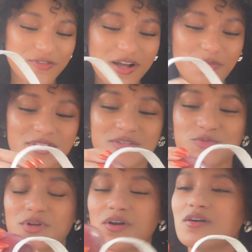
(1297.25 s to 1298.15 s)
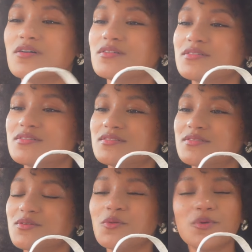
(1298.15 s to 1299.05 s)
forgot what these were called.
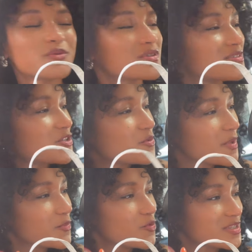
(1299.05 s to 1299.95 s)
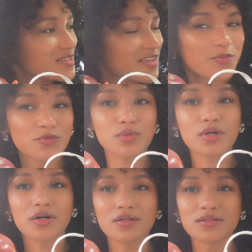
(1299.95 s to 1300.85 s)
Do you remember what these apples were
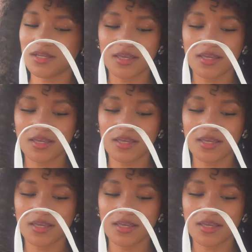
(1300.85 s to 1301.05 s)
called? I